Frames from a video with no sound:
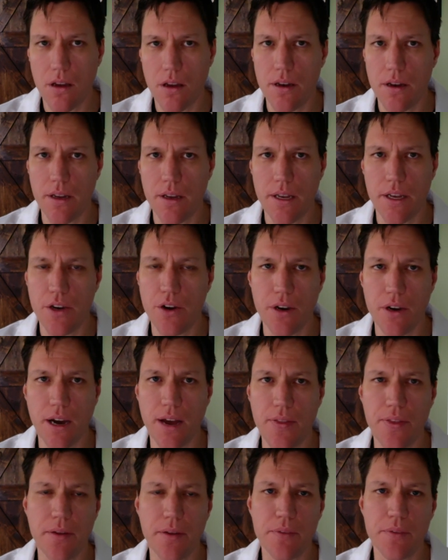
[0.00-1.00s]

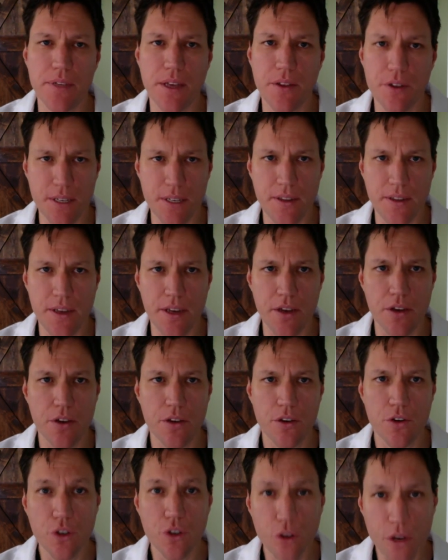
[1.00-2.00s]
not that I'm saying there's anything
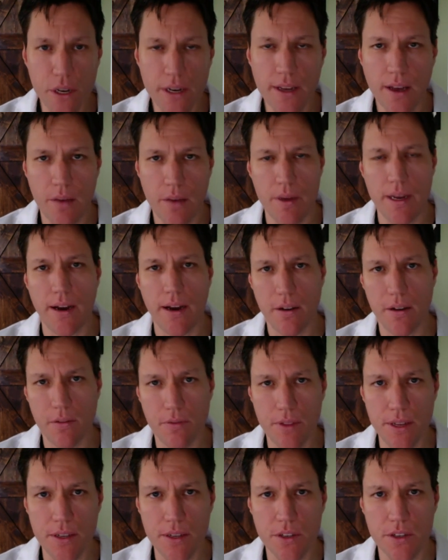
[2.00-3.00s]
good coming out
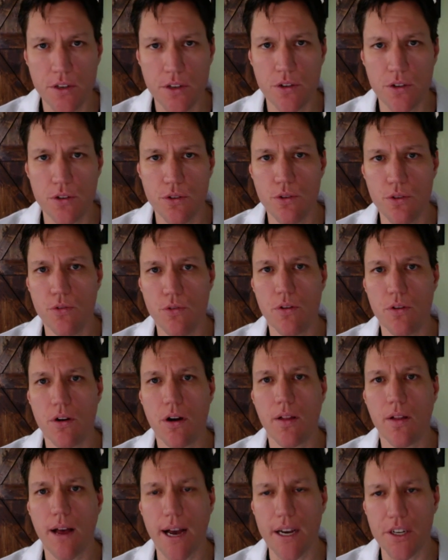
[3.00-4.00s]
of these two
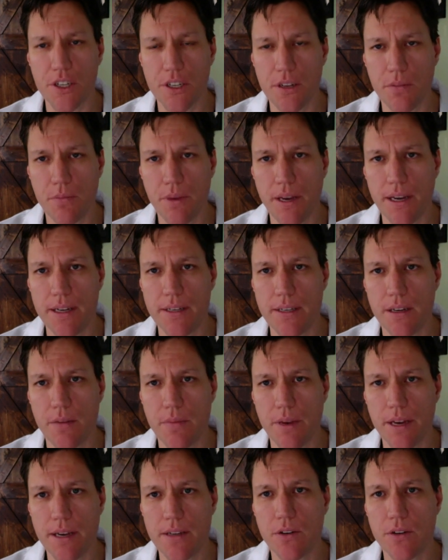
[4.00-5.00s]
clashing
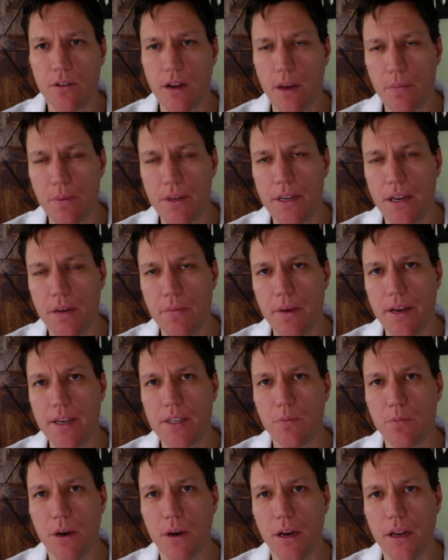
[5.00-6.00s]
pandemics or
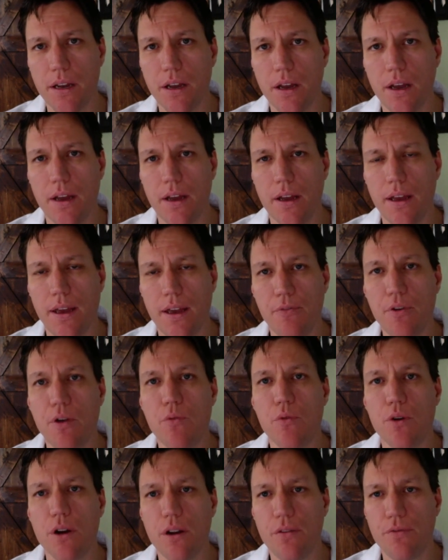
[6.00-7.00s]
epidemics, but if we
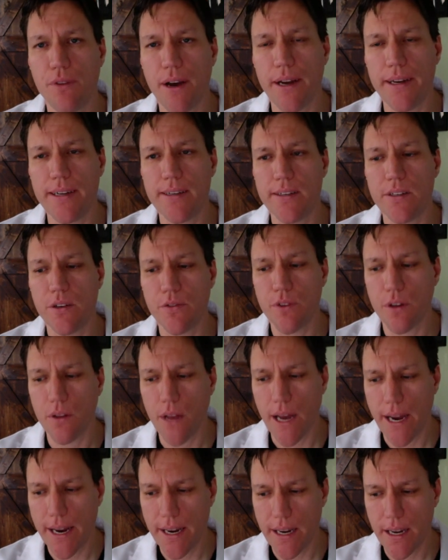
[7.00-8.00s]
were to find a silver
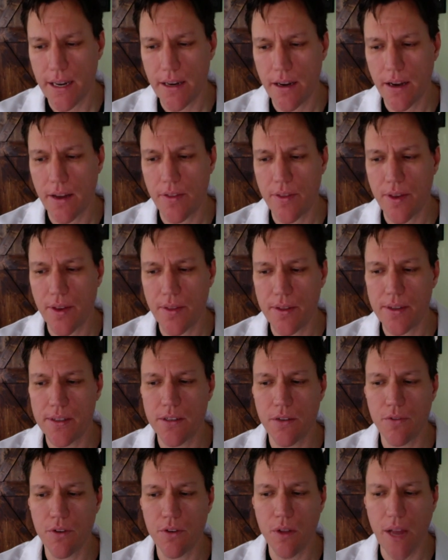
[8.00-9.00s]
lining, I think the
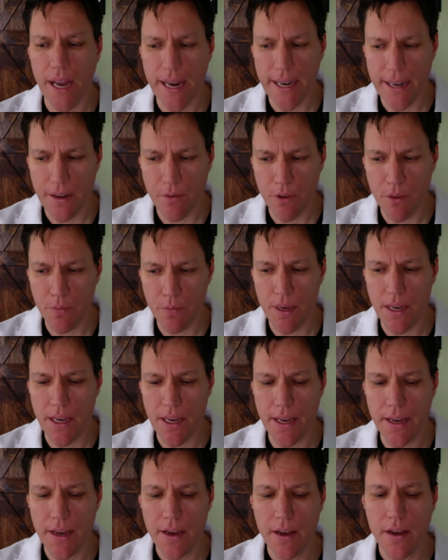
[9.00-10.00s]
silver lining would
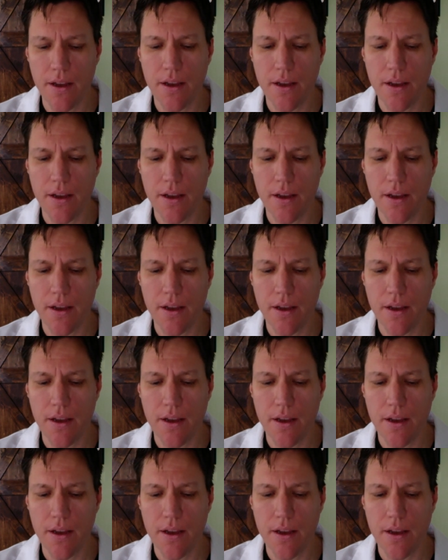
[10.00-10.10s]
be